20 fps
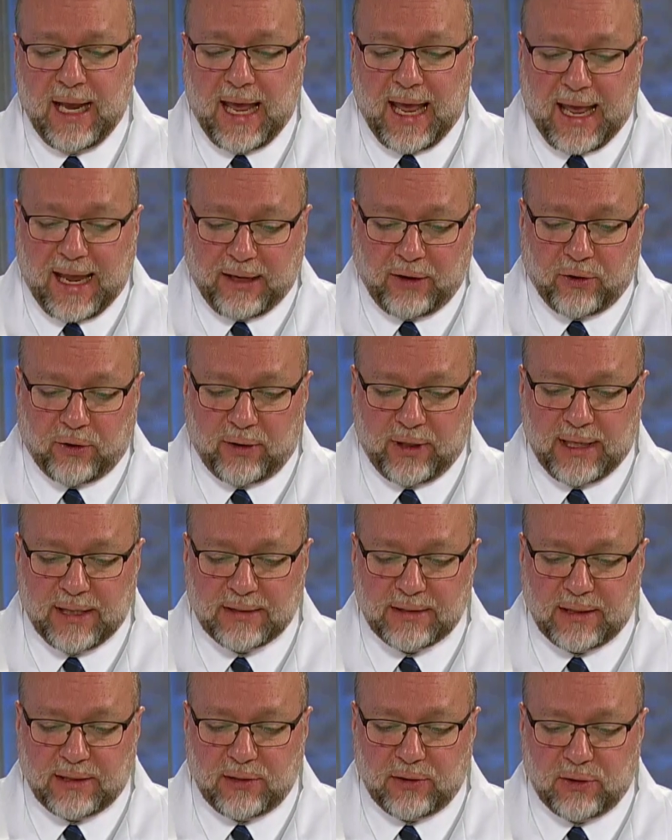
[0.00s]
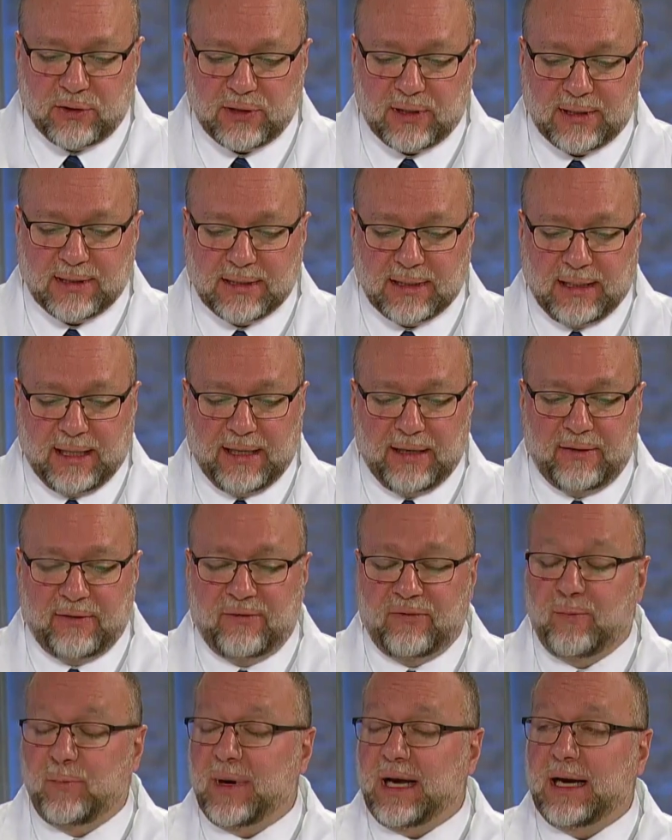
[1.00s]
Anchor institutions
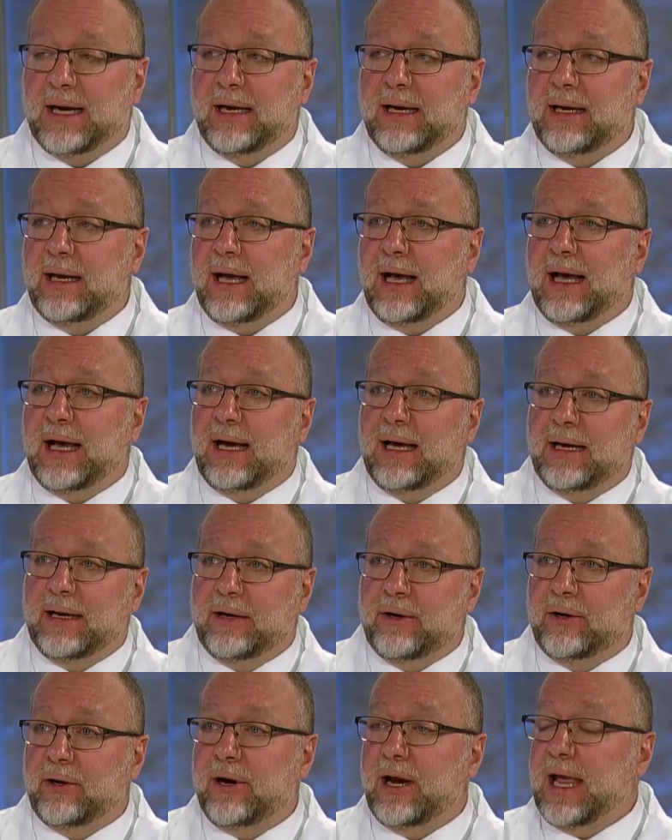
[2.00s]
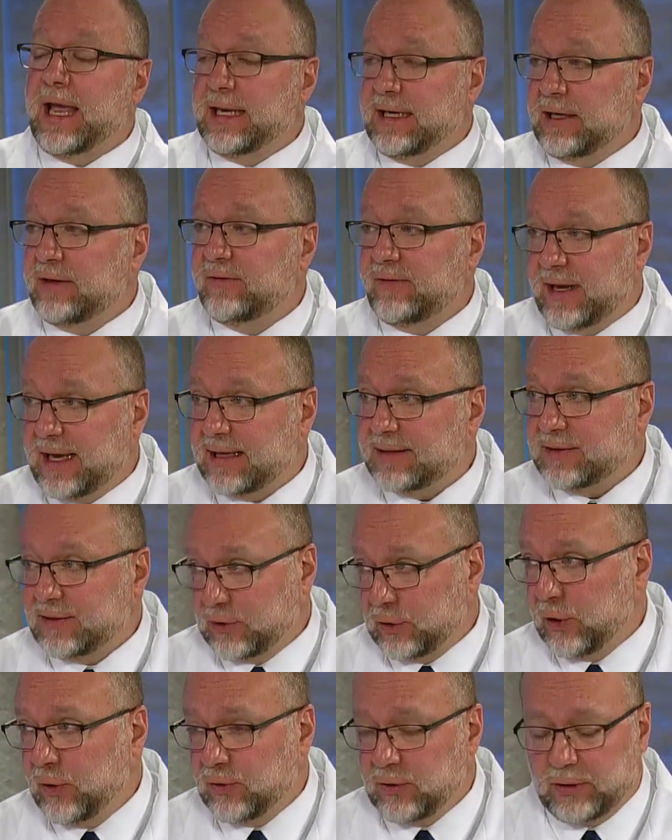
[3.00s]
live, buy, hire, and invest
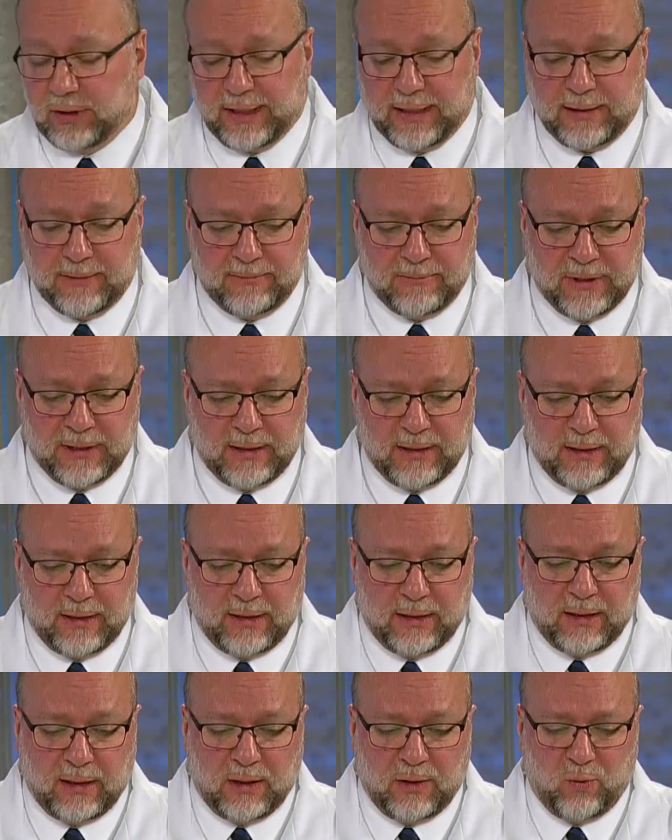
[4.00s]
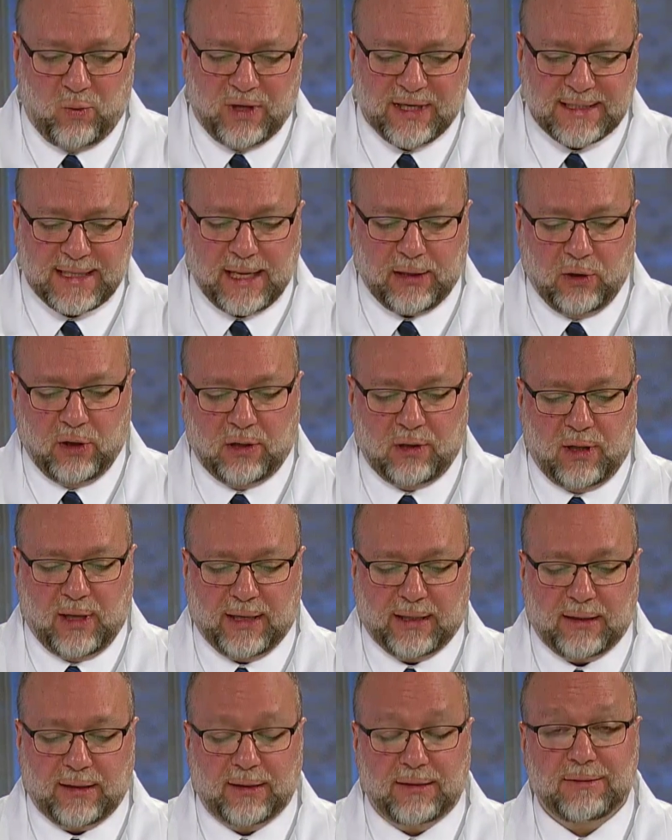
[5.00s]
locally. What does that look
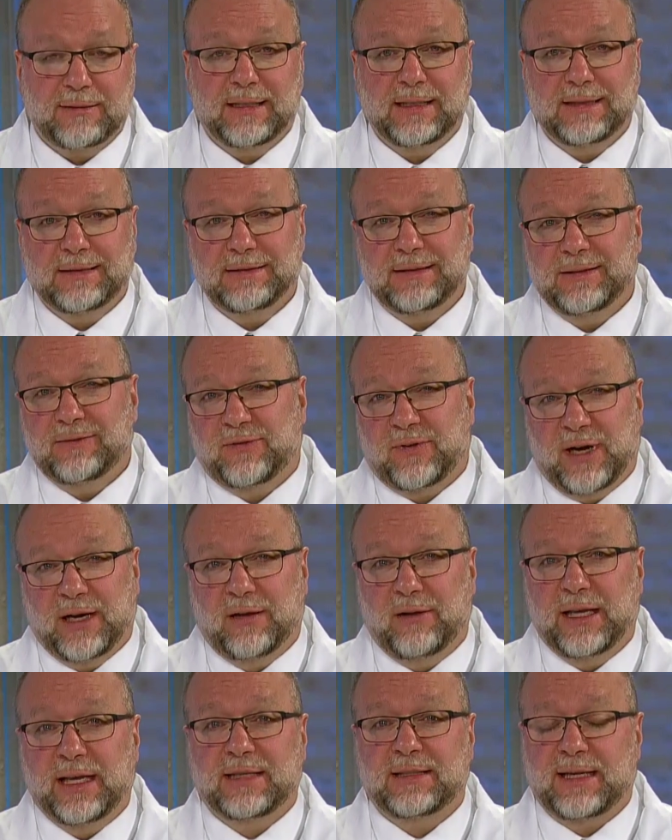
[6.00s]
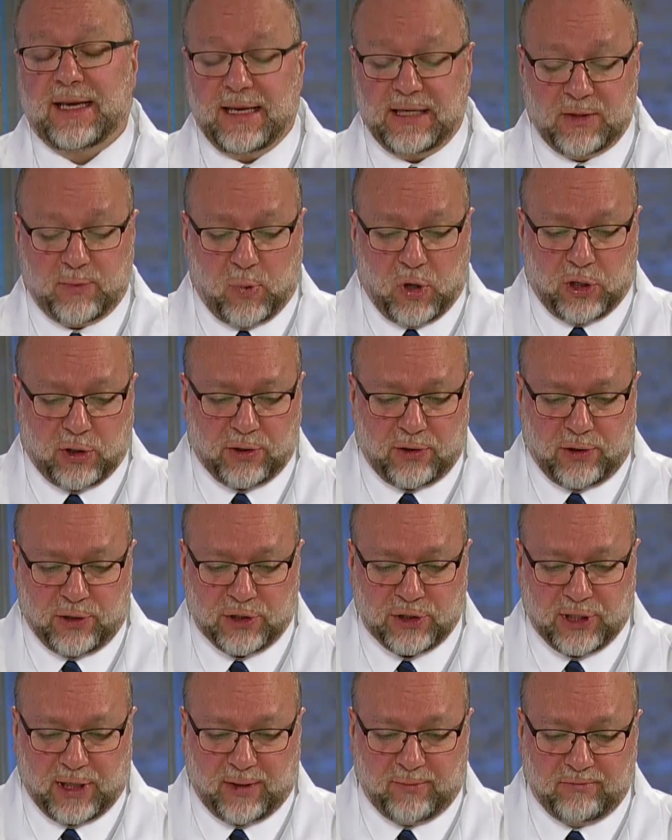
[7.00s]
like? Frankly, it takes
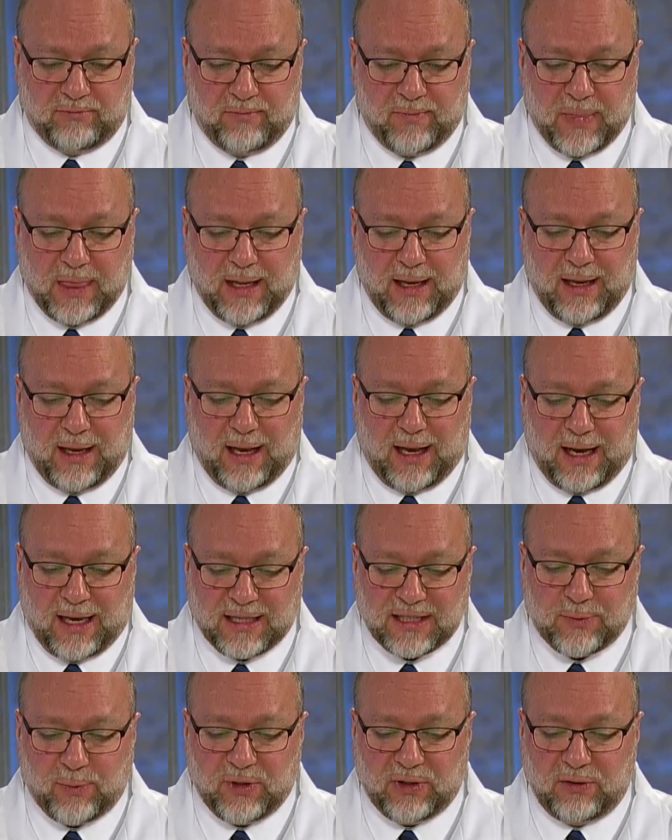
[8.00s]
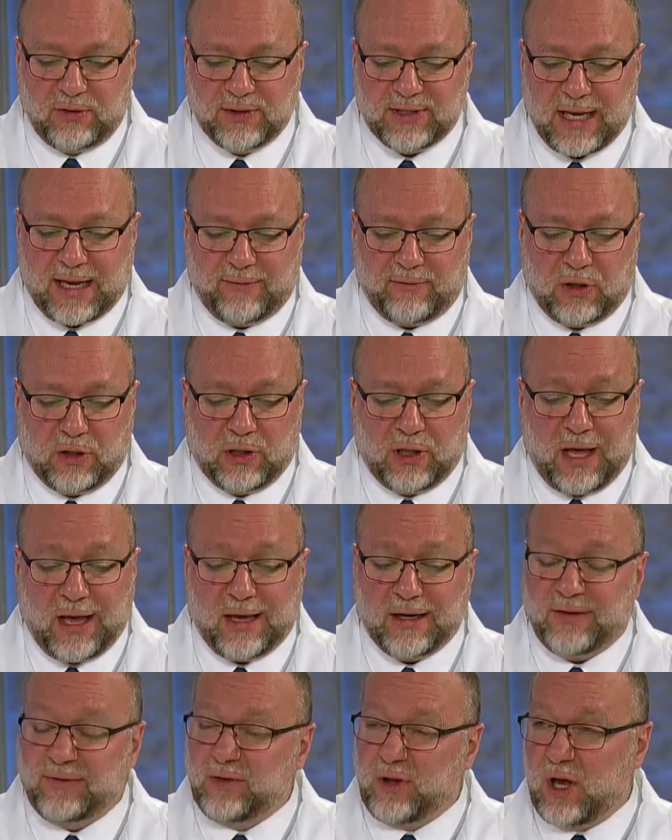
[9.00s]
partnership. Hospitals have a
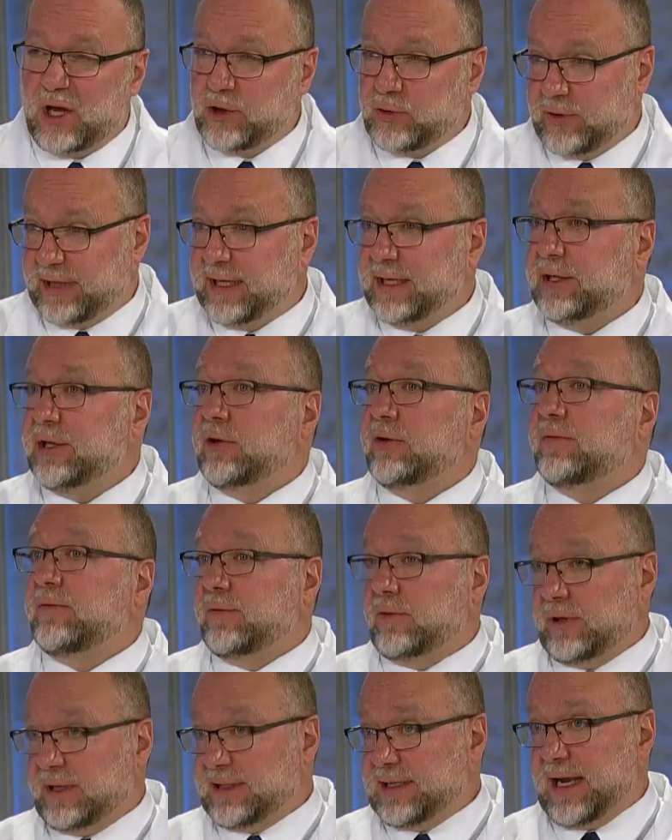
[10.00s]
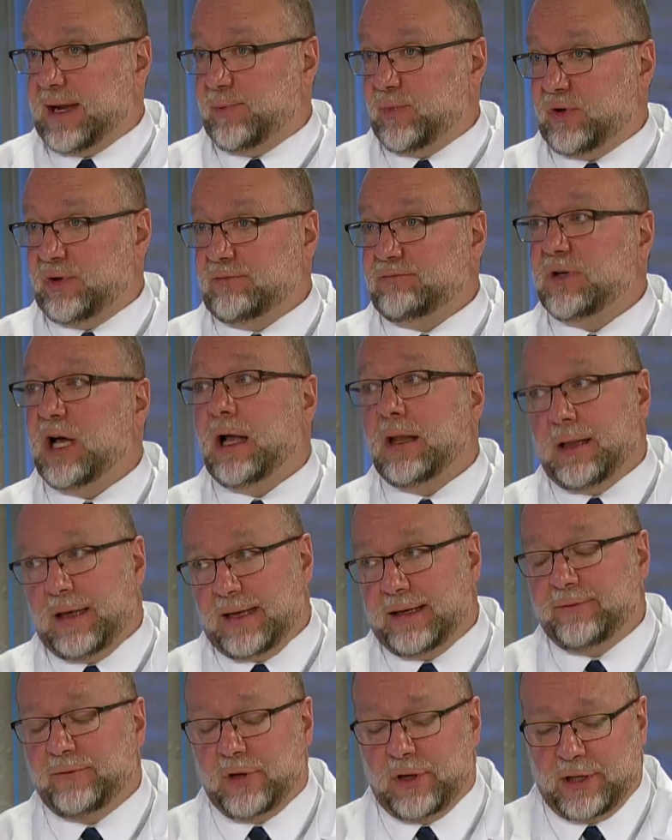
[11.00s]
lot of laundry to do, for example, a
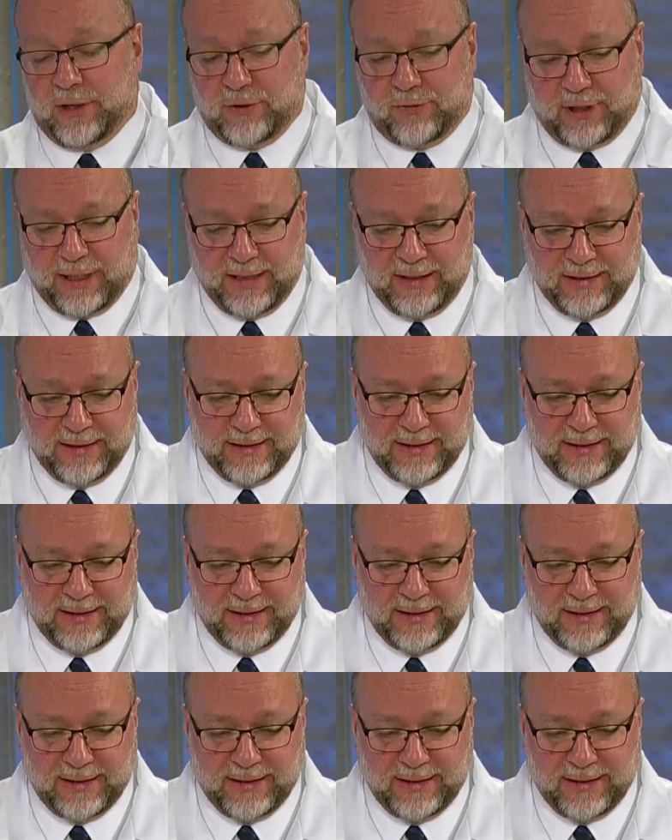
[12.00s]
lot of laundry.